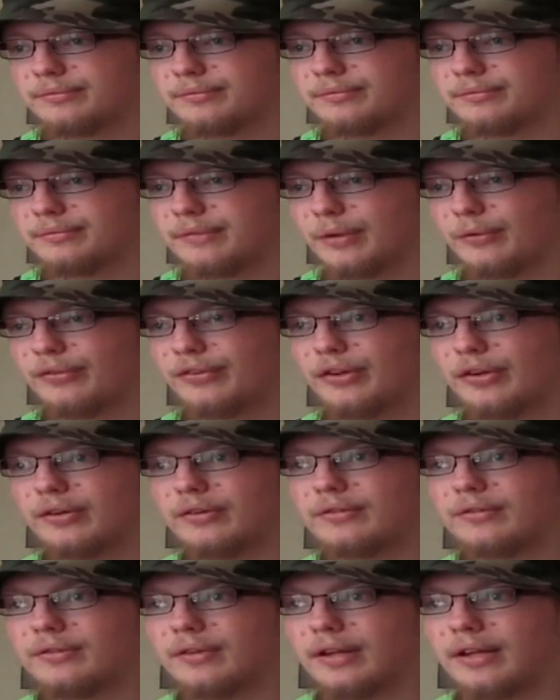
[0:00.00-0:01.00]
it was
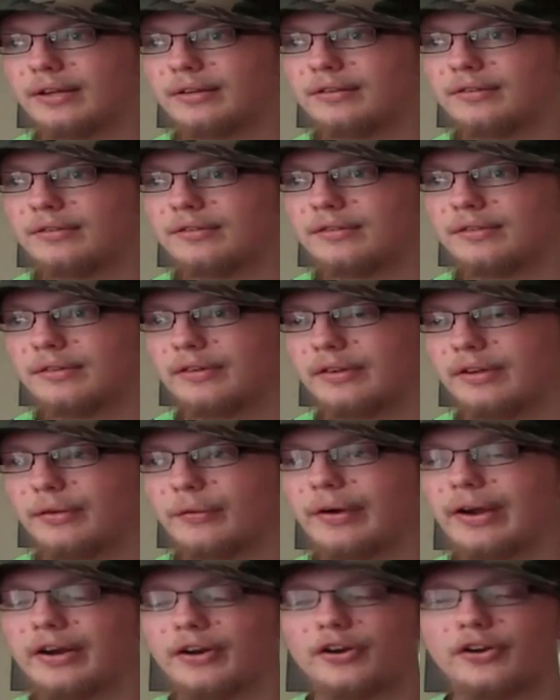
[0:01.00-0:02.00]
good, and
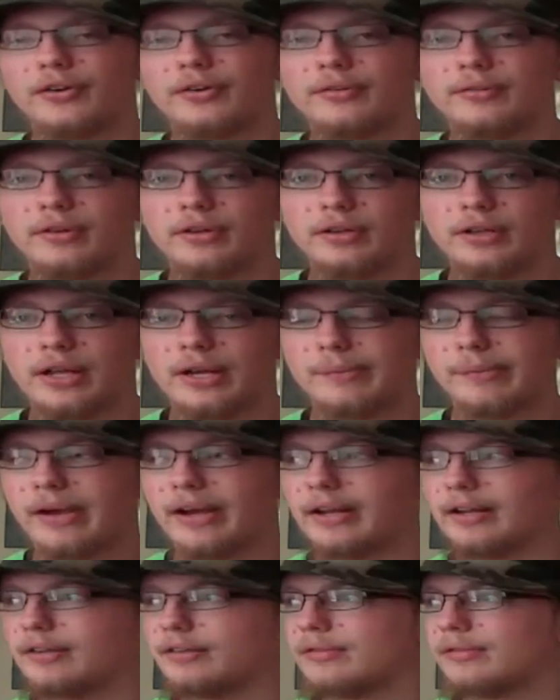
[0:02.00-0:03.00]
I've heard a lot about
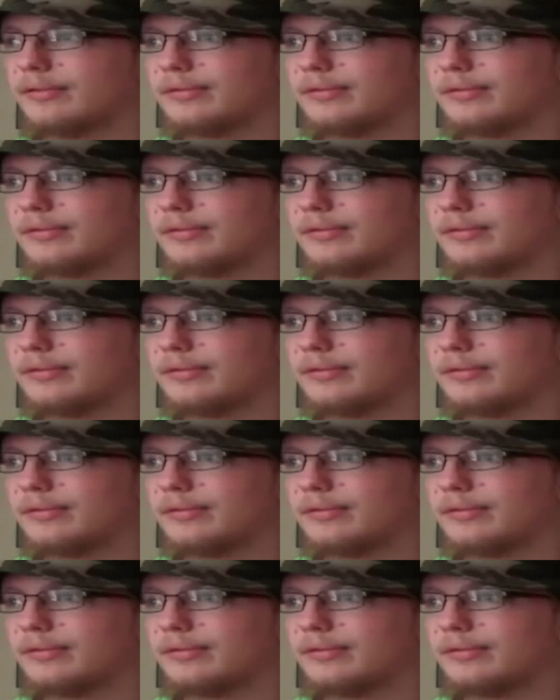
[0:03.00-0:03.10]
it